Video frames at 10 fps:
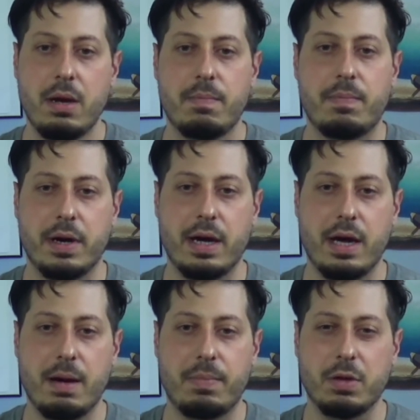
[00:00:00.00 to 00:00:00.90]

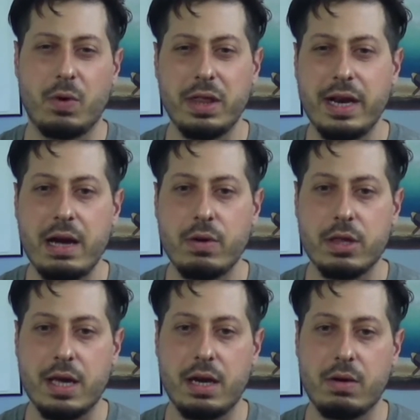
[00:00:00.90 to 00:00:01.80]
But the one that I always
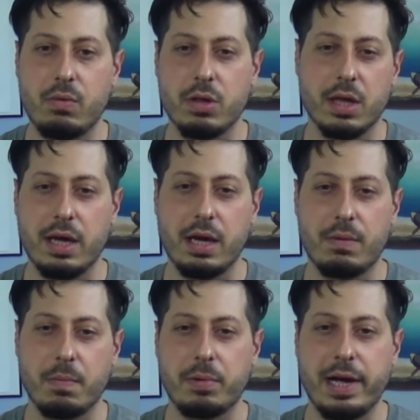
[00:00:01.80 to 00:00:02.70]
kind of was like,
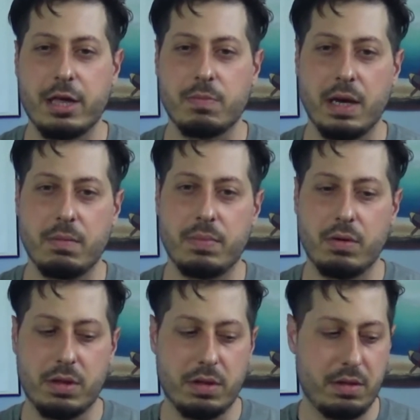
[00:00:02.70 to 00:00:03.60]
perplexed me in
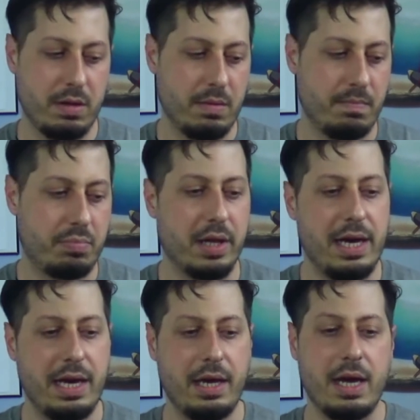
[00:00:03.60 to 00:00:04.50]
both
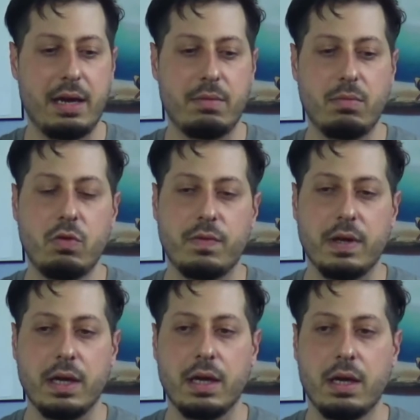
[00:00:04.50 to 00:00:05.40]
play and
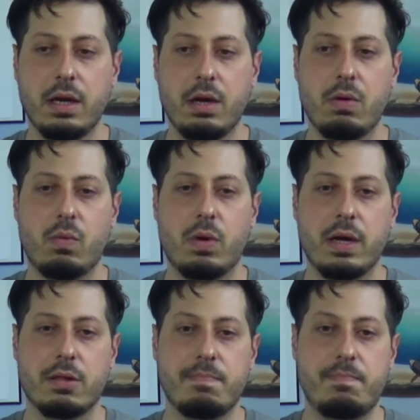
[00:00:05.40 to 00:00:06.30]
movie
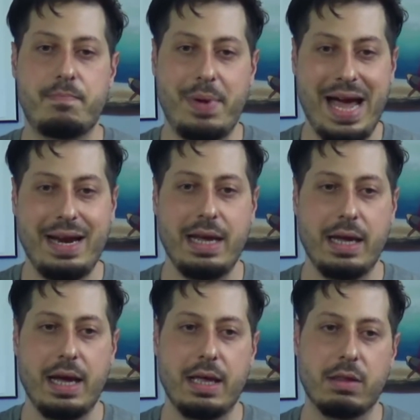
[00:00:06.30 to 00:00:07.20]
was
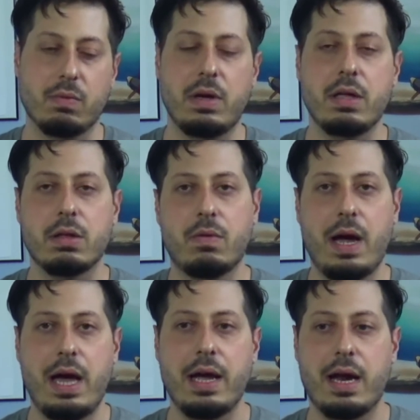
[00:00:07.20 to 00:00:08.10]
Benny, and the reason
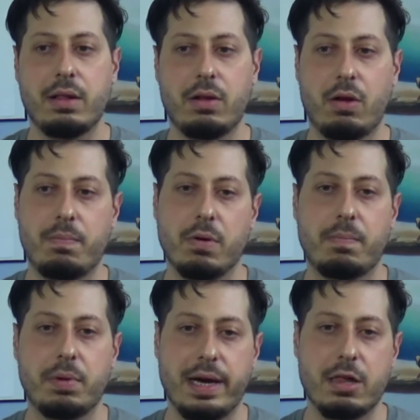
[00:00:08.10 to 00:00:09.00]
why I got a little
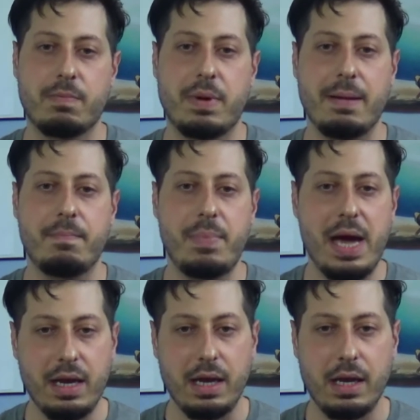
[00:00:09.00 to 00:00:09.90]
perplexed by
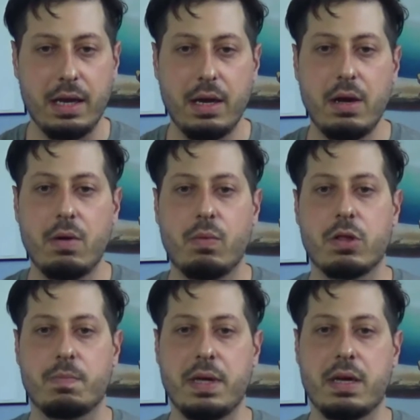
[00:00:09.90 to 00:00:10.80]
Benny
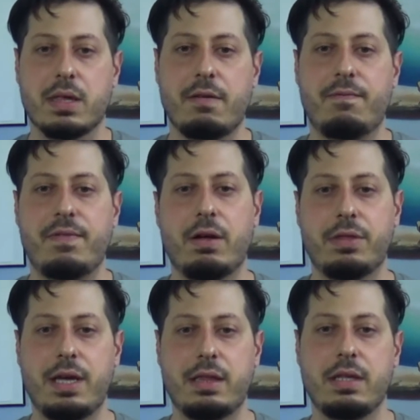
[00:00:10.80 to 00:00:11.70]
was because I
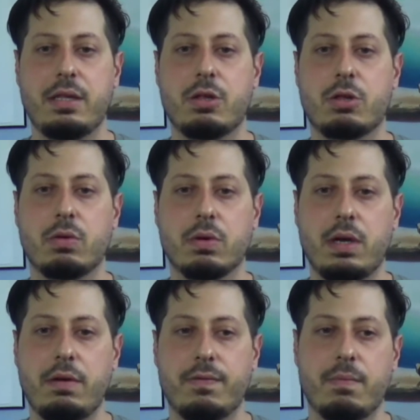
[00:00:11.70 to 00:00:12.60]
felt that the
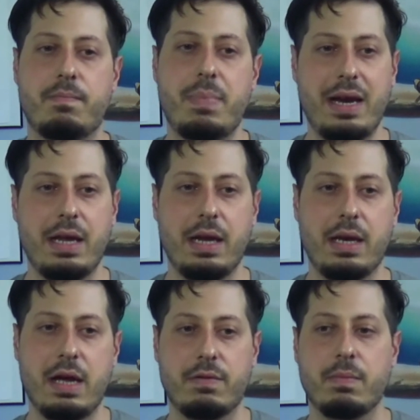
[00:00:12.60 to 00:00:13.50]
story for Benny
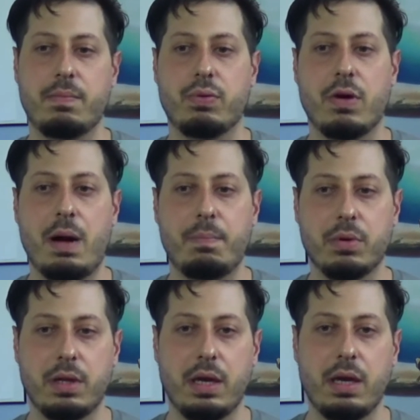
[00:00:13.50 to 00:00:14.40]
never
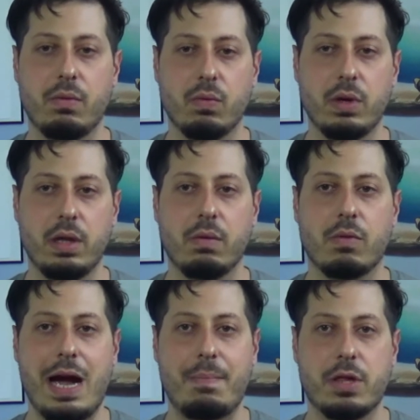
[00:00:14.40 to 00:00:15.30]
properly really
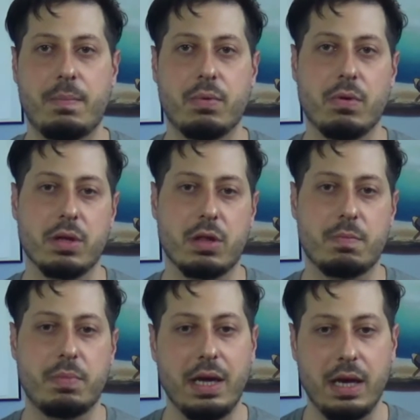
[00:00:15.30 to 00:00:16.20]
wraps up or is
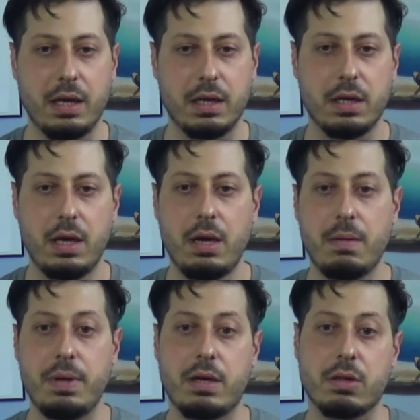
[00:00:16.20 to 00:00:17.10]
explained,
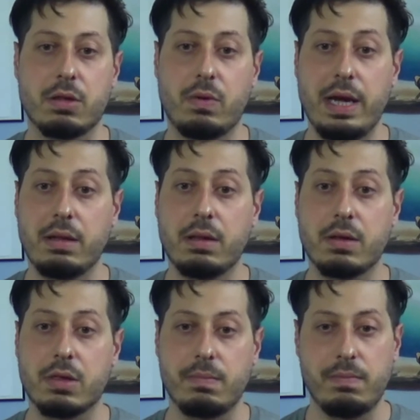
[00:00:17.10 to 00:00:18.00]
because the way it
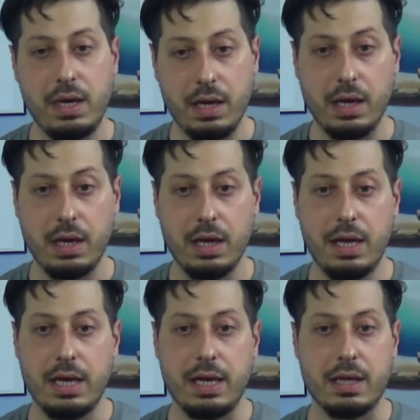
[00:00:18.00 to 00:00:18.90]
looks to me
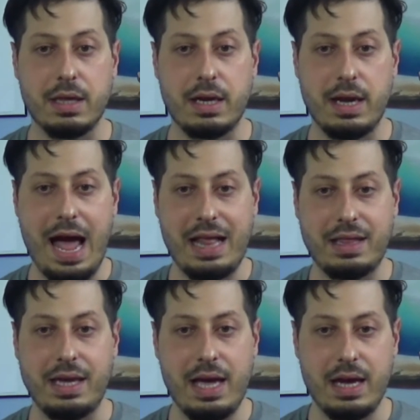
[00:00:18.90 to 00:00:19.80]
is that at
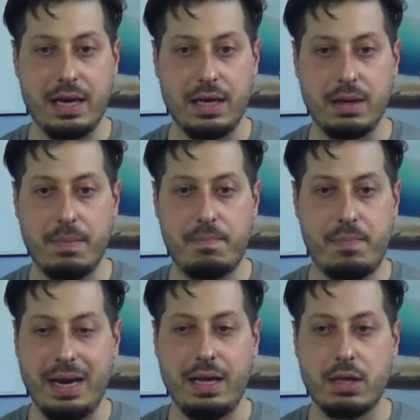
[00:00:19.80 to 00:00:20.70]
the end,
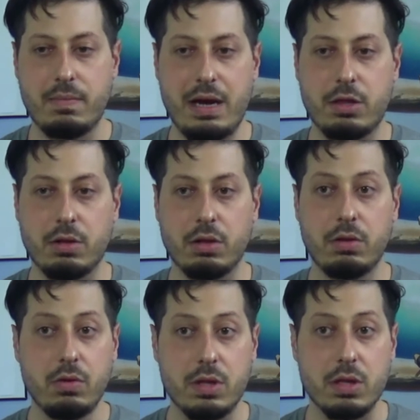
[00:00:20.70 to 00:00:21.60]
Benny's about to
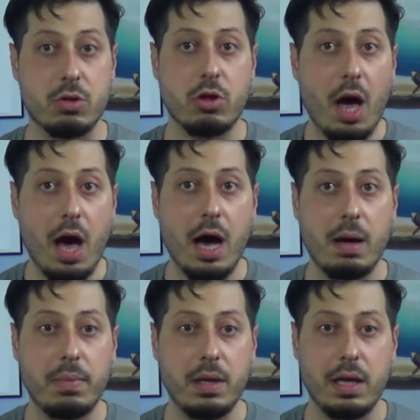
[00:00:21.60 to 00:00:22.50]
lose his
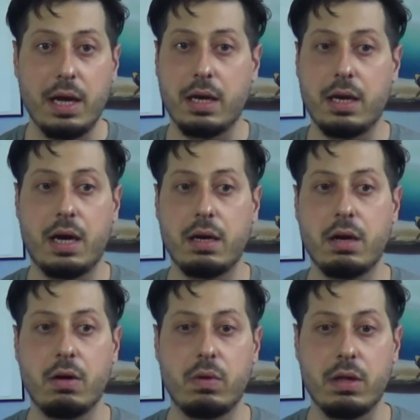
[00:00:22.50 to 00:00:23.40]
job and not
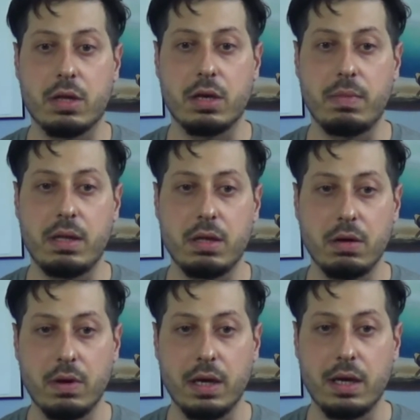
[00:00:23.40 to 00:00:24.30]
know what he's going to be
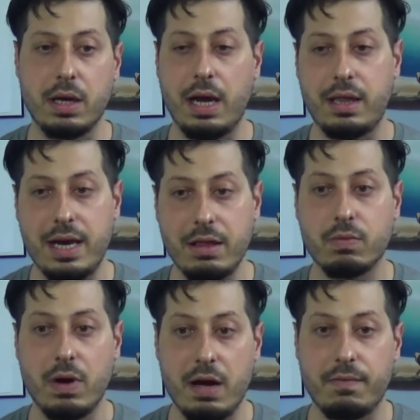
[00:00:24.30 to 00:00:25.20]
doing, and that's
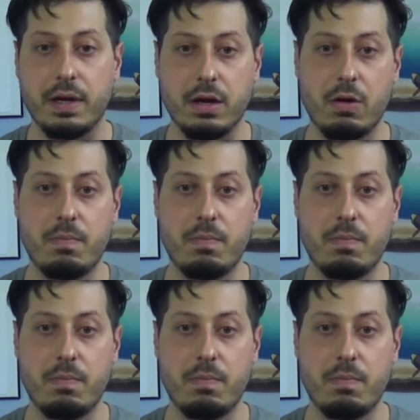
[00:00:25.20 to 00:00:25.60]
rough, you know?